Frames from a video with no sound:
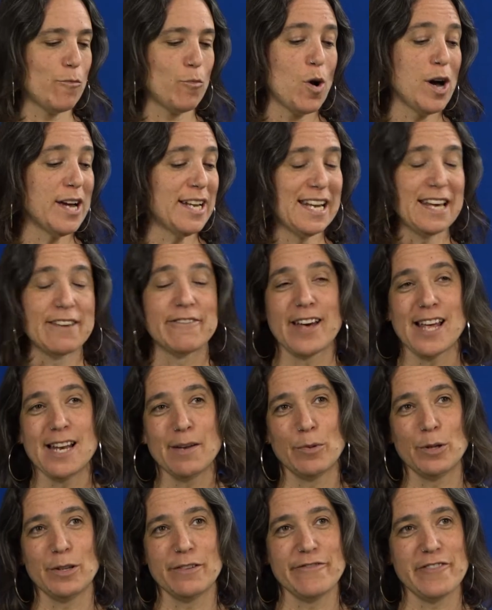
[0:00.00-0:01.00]
widely
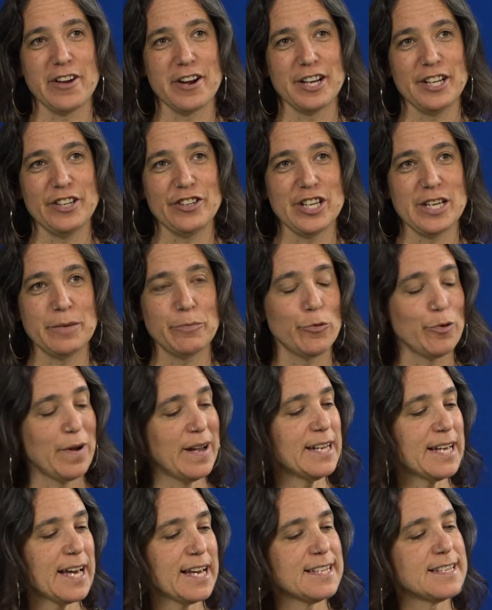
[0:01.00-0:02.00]
available and very cheap
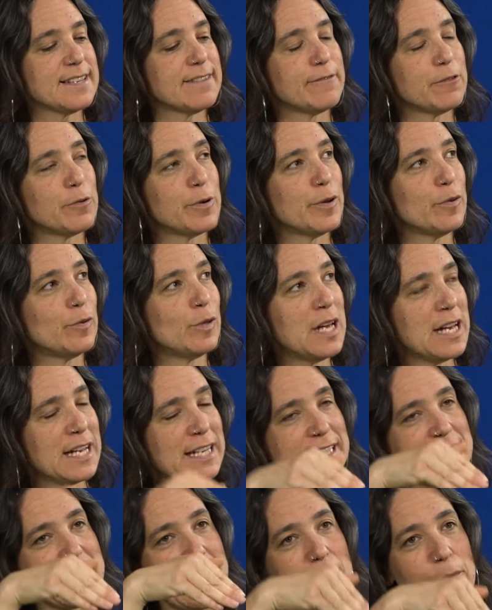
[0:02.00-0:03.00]
radiator foil
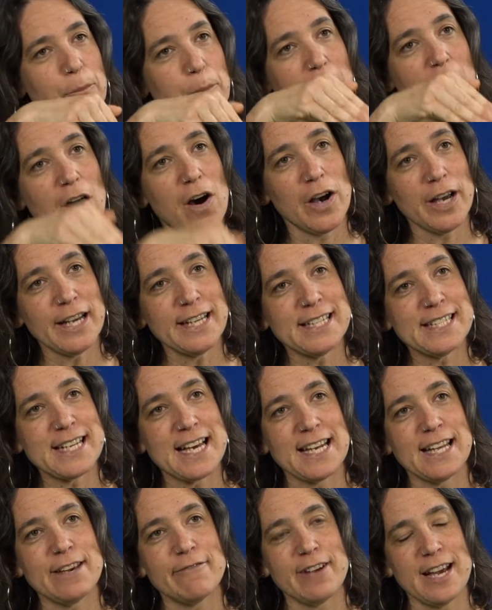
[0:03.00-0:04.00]
down behind
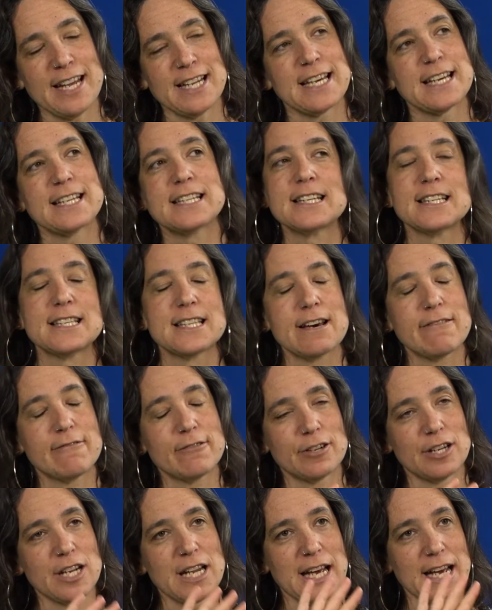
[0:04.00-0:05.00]
any radiators that are
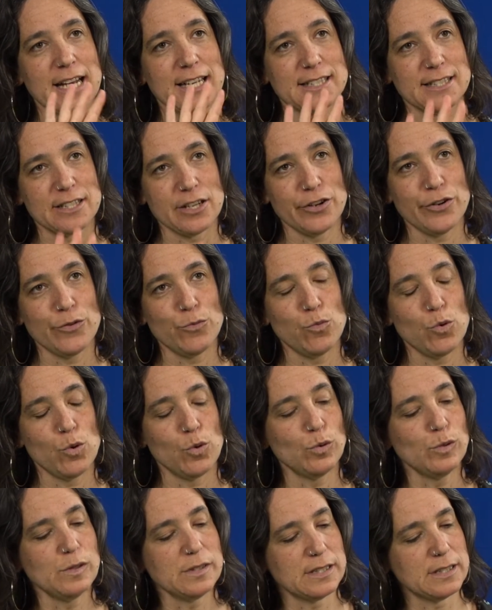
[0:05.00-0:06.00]
on external
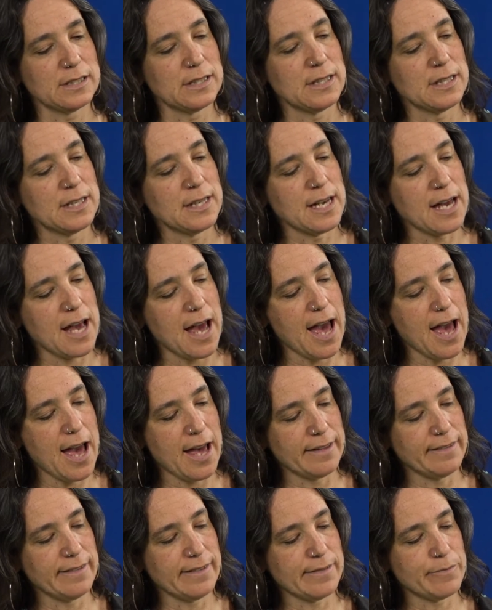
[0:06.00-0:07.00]
walls,
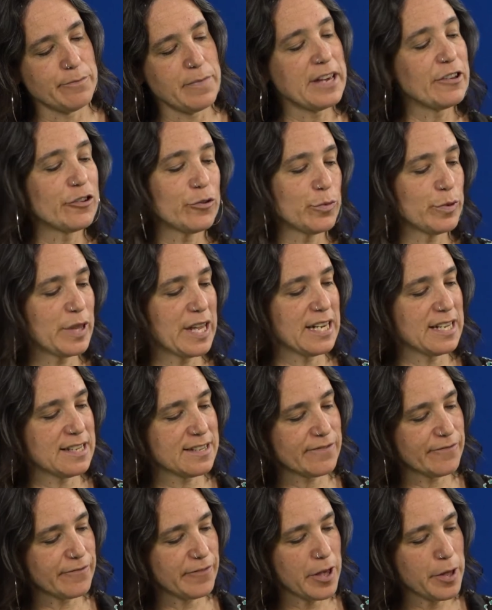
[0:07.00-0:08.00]
and make sure that
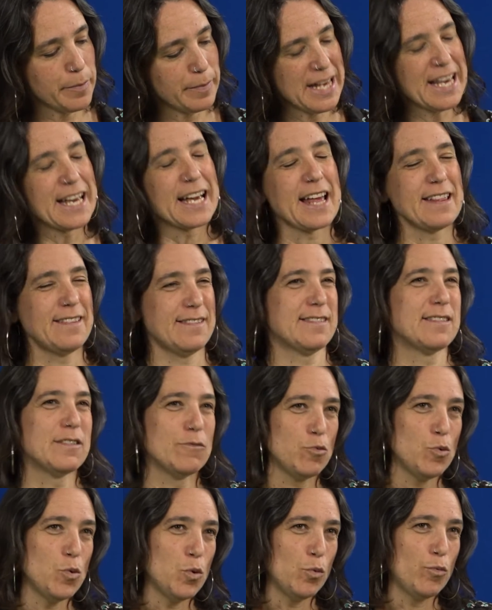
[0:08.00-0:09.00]
it's firmly against the
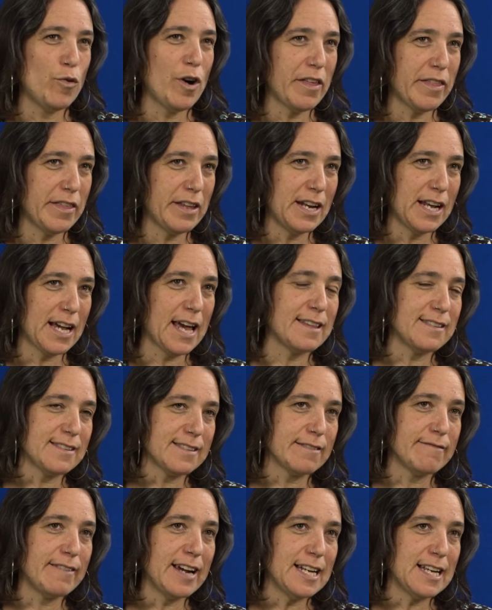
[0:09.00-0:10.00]
wall rather than
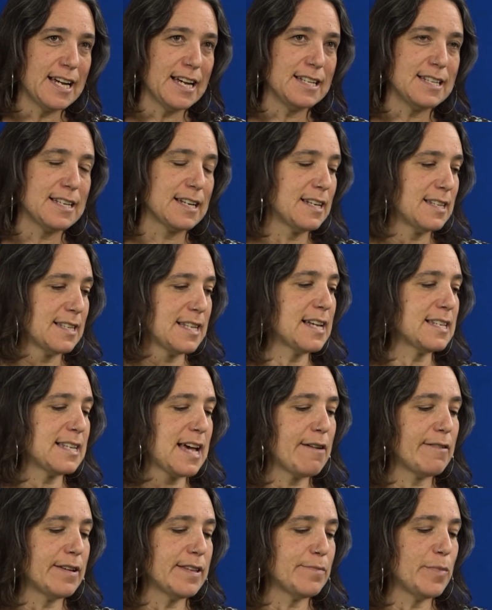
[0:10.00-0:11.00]
against the radiator, because that's
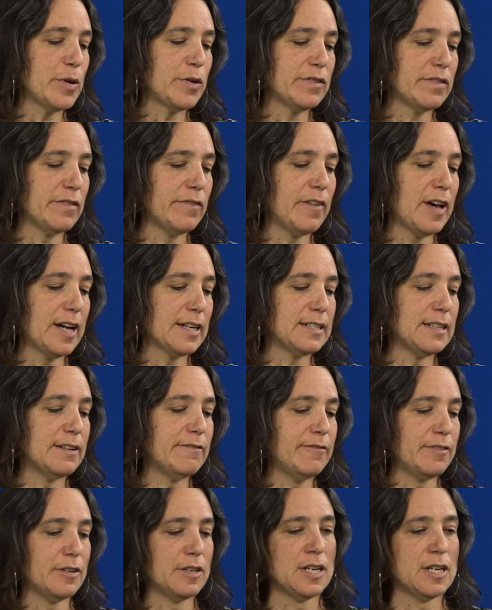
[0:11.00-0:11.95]
how it's most effective.